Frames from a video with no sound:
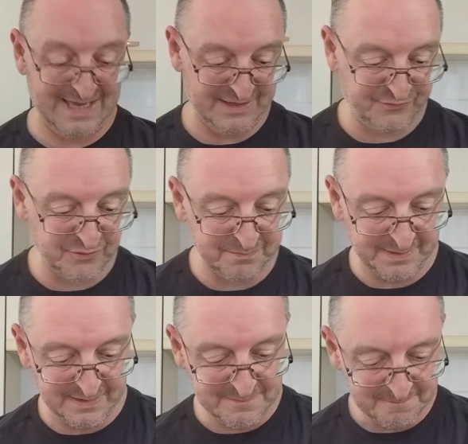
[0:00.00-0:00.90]
it should
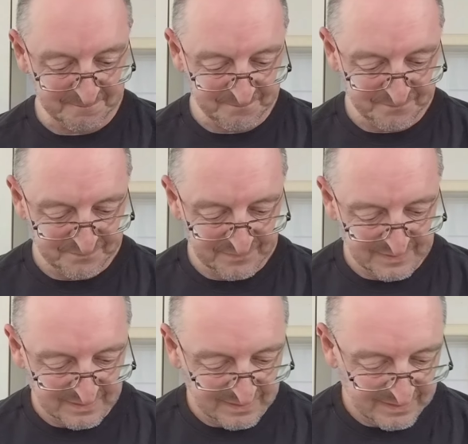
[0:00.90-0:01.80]
be.
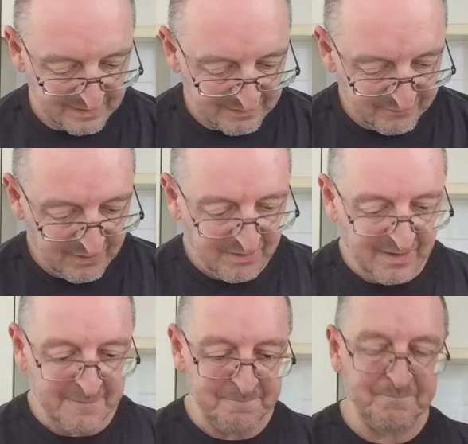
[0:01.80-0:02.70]

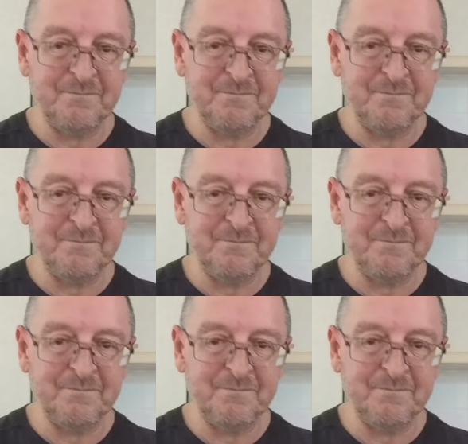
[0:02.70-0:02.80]
Right.